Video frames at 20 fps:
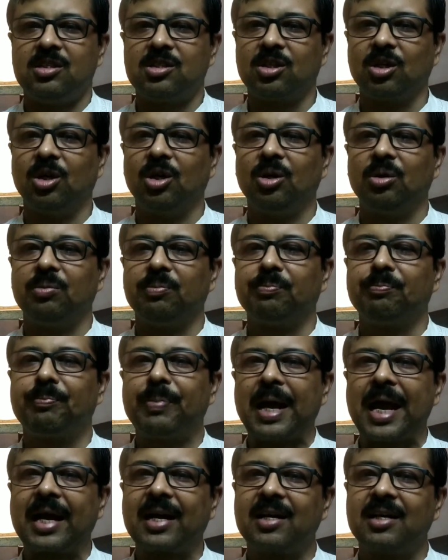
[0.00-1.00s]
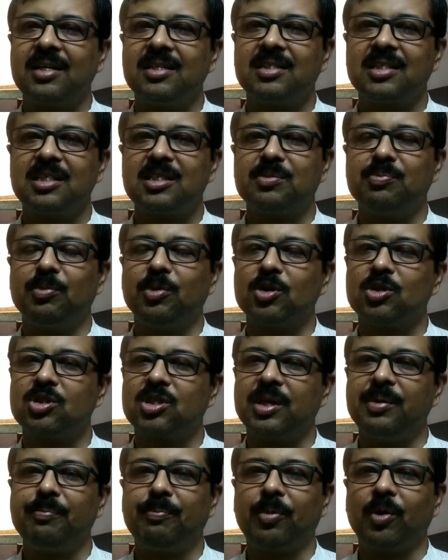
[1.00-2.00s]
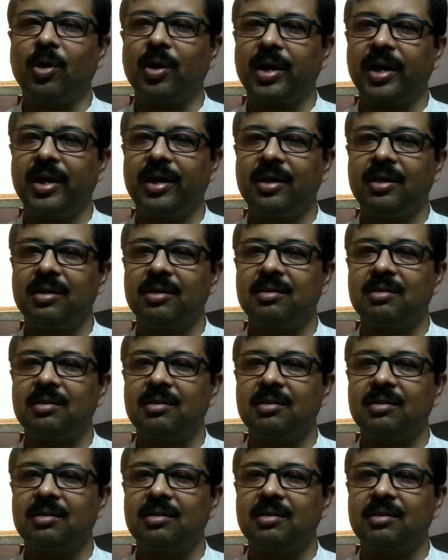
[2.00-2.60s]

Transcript: So practice is most important,